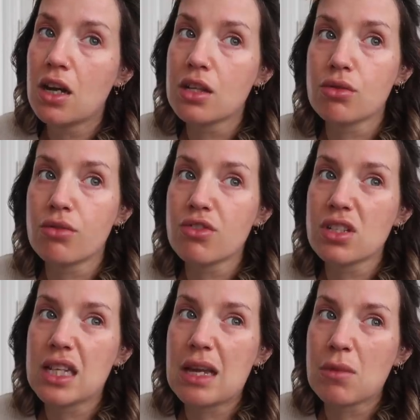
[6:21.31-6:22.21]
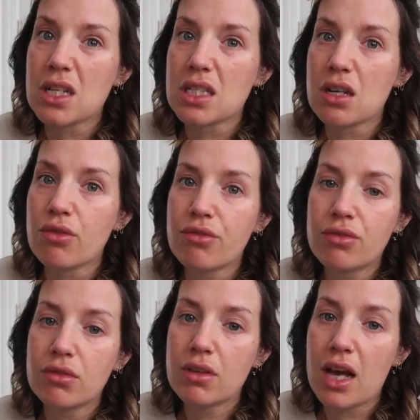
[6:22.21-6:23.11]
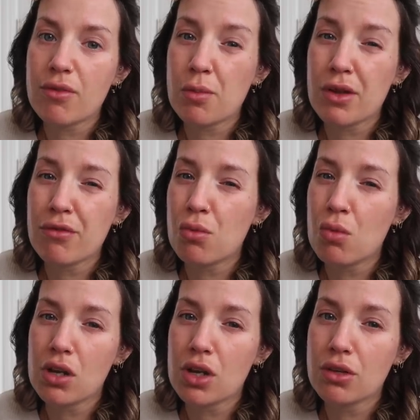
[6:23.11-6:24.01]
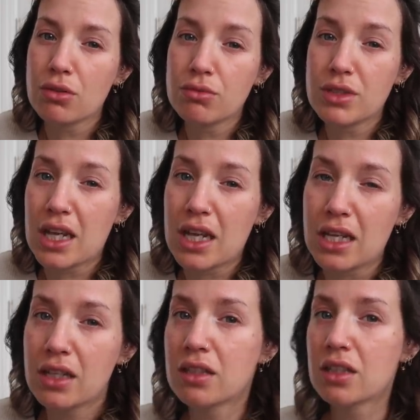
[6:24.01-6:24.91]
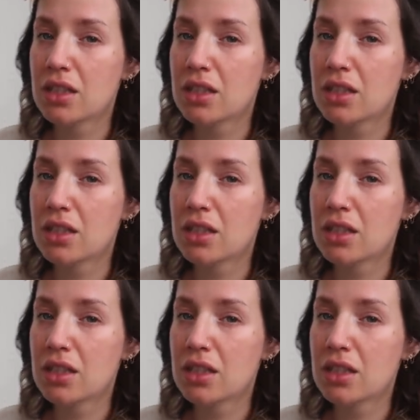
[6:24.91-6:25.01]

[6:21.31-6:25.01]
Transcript: I sort of just let myself have a bit of a wallow day,